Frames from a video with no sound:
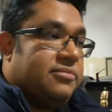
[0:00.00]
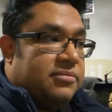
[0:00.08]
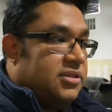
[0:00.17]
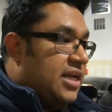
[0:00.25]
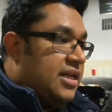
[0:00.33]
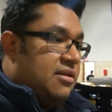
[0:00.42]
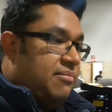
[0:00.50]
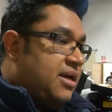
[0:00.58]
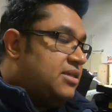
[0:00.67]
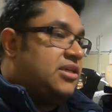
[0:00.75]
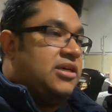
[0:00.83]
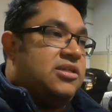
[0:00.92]
sending the
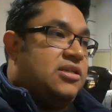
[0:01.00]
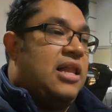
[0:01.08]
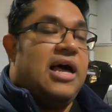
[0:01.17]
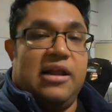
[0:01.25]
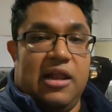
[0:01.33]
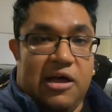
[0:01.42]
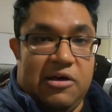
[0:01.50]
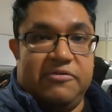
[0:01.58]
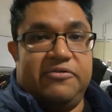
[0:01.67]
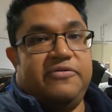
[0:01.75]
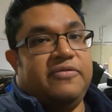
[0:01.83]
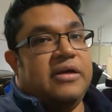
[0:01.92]
message. A lot of
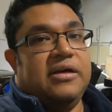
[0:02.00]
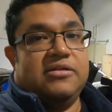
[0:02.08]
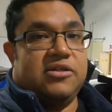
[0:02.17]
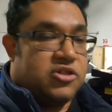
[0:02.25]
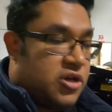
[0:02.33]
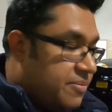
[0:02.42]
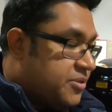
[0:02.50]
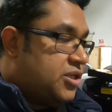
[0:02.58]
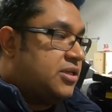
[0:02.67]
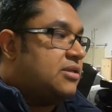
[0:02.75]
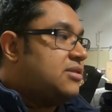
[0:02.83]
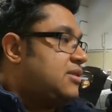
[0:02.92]
love,
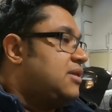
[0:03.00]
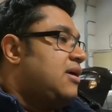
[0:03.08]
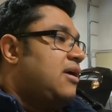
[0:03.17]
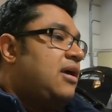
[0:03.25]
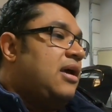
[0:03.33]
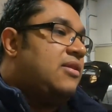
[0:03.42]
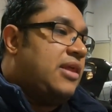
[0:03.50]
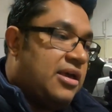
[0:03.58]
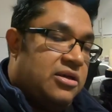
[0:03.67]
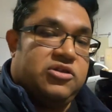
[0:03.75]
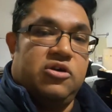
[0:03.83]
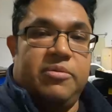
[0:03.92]
subscriptions. Thank
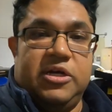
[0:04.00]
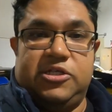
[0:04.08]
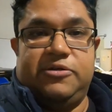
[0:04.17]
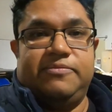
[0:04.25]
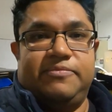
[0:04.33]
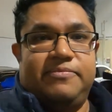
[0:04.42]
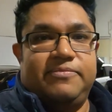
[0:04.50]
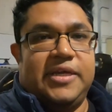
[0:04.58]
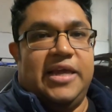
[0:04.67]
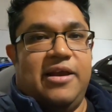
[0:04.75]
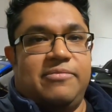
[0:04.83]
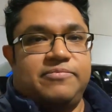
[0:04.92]
you so much.
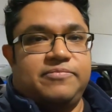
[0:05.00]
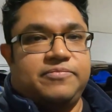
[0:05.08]
Take care.